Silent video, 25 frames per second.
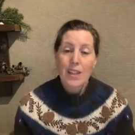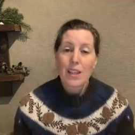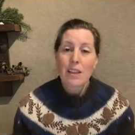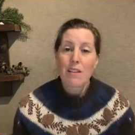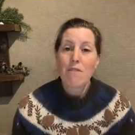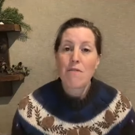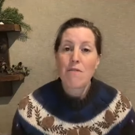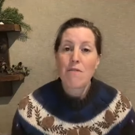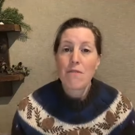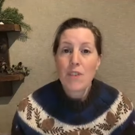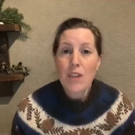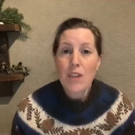
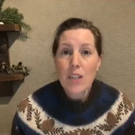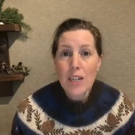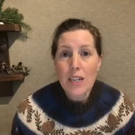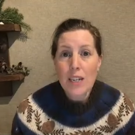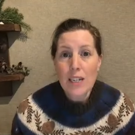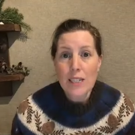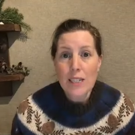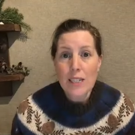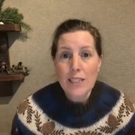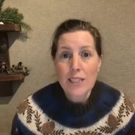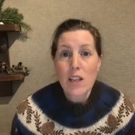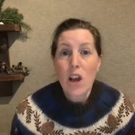
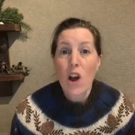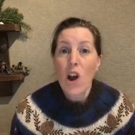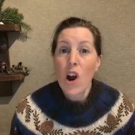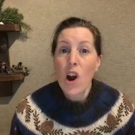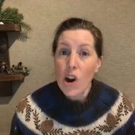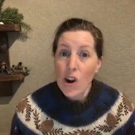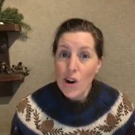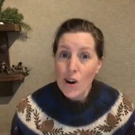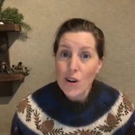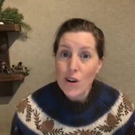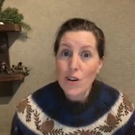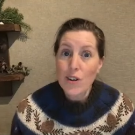Finnegas,
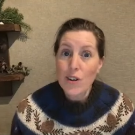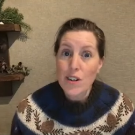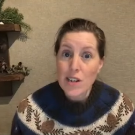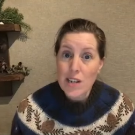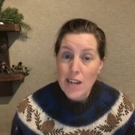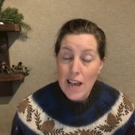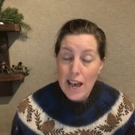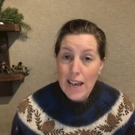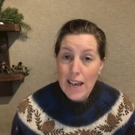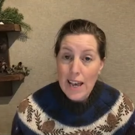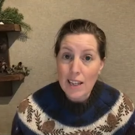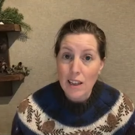heard
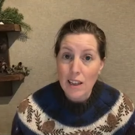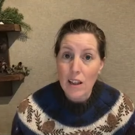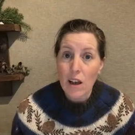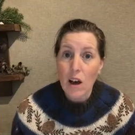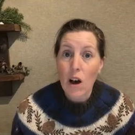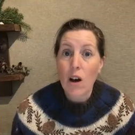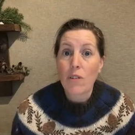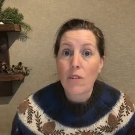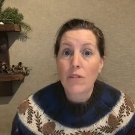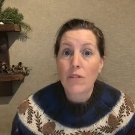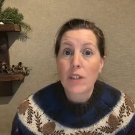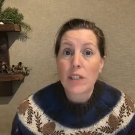tell
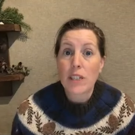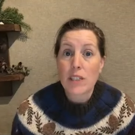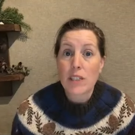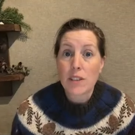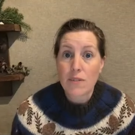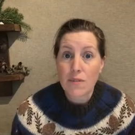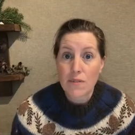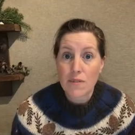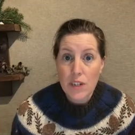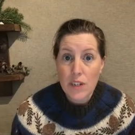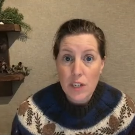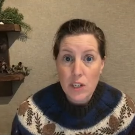of this
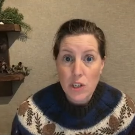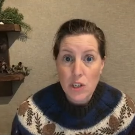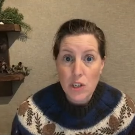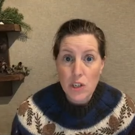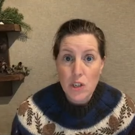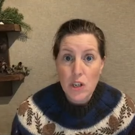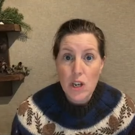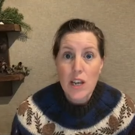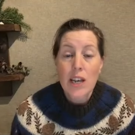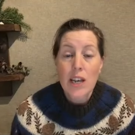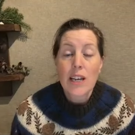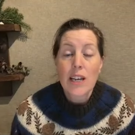fish,